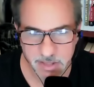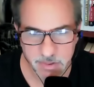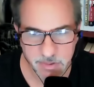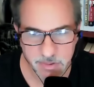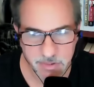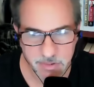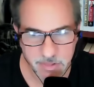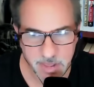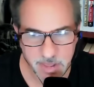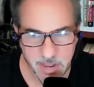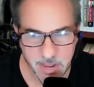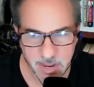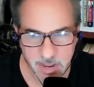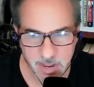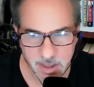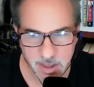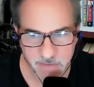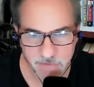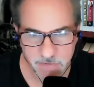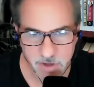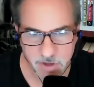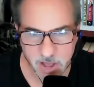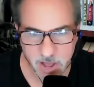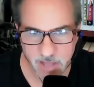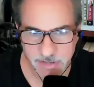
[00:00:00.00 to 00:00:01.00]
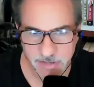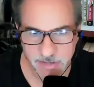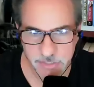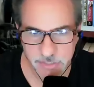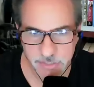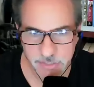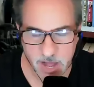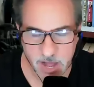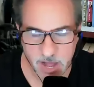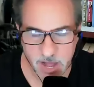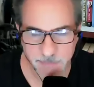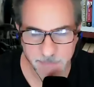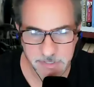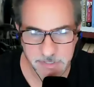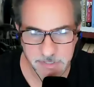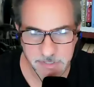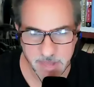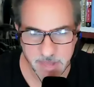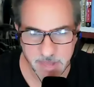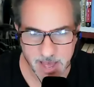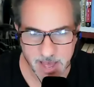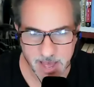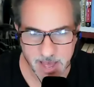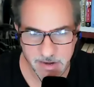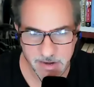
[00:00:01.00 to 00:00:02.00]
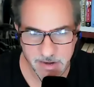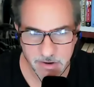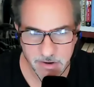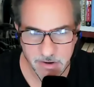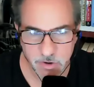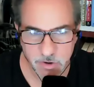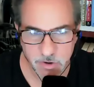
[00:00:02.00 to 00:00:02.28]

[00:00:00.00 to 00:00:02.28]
They have not topped that.